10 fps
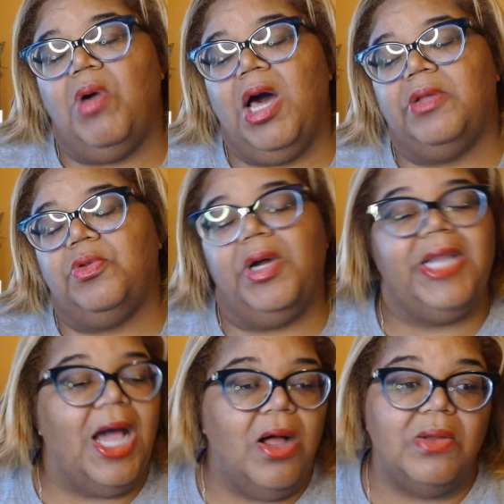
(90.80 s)
uh, the one
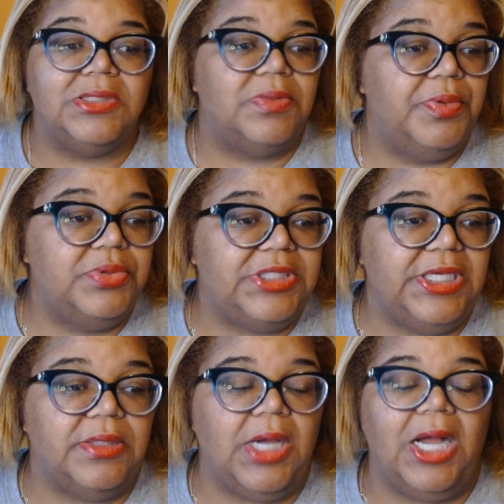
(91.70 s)
that owns the
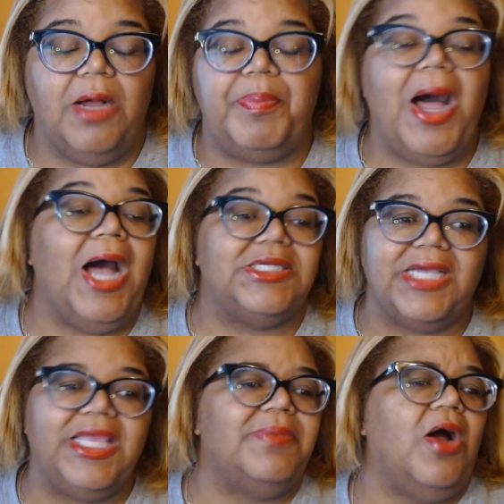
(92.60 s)
boutique uh, posh
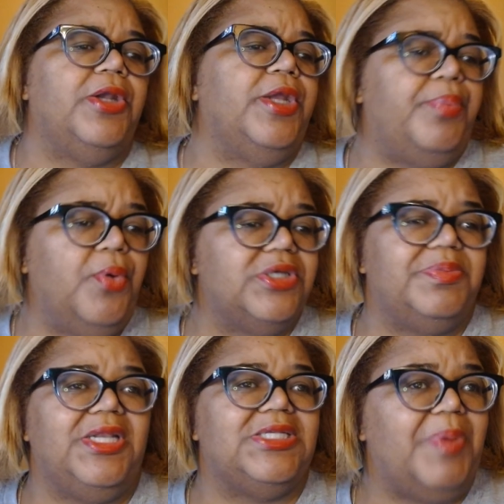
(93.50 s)
i keep calling it porsche
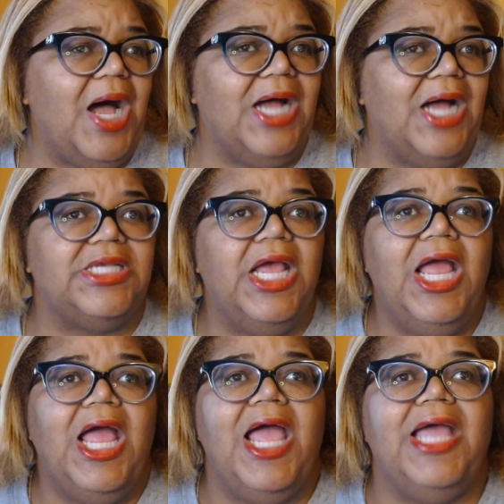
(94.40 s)
but it's posh
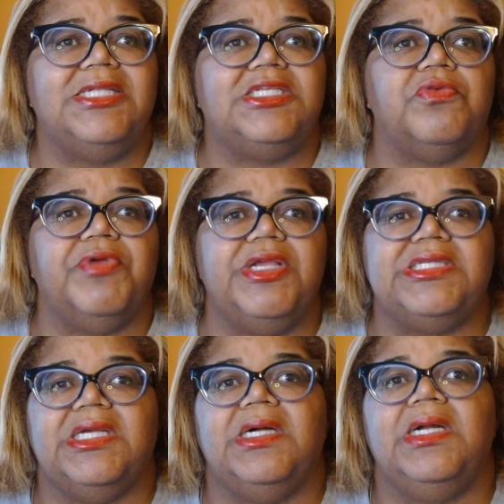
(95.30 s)
and
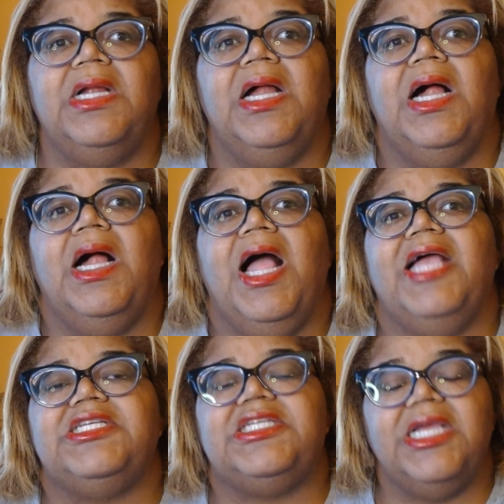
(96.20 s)
teresa
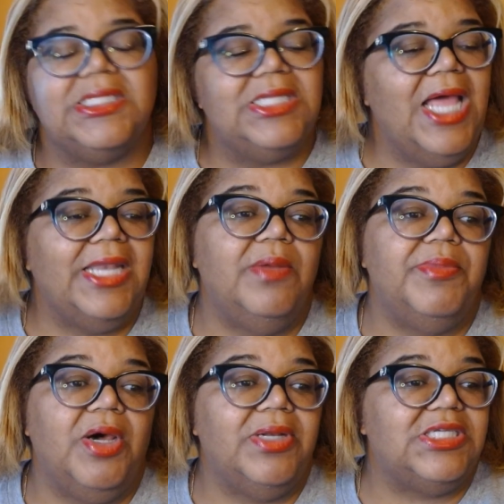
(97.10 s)
and she's letting them
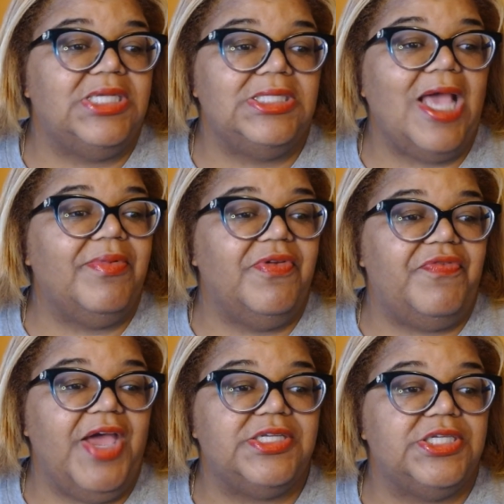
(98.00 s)
know that she's having a
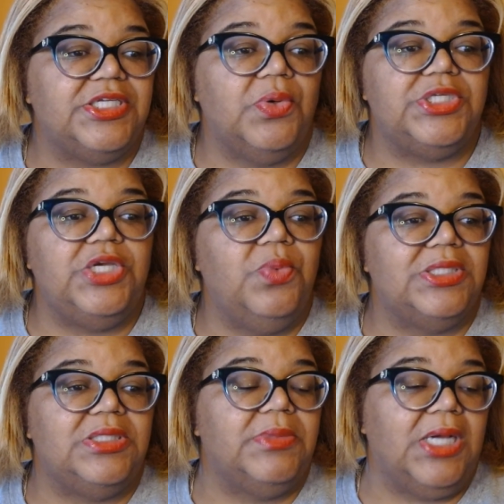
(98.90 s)
fashion show and she
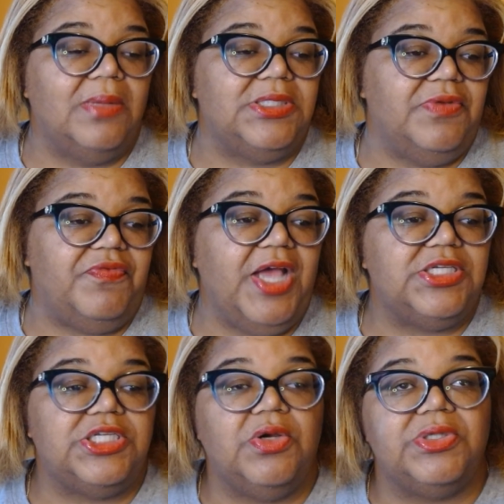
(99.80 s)
wants them to come to the
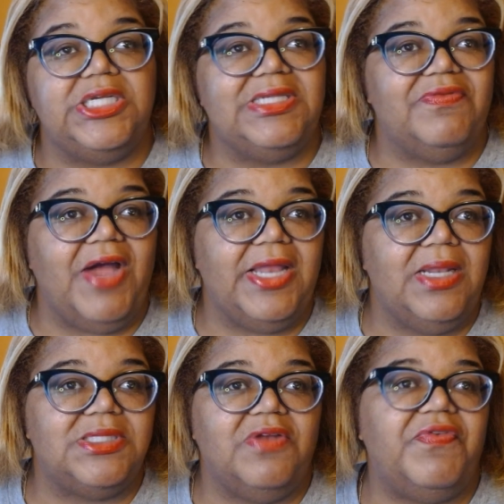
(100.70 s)
fashion show and she's inviting
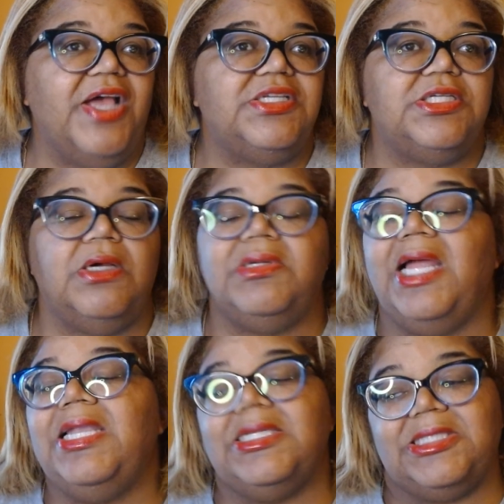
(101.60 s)
them to the fashion show.
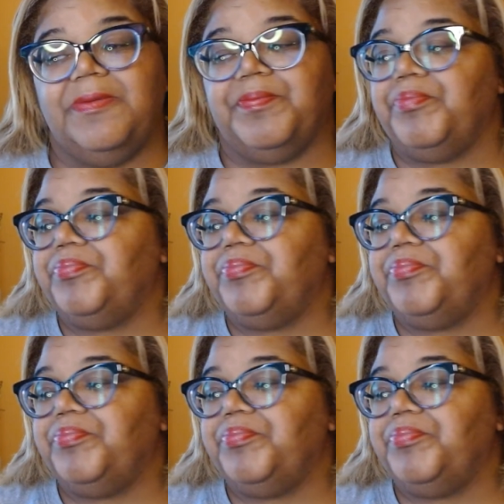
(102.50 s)
Now, listen,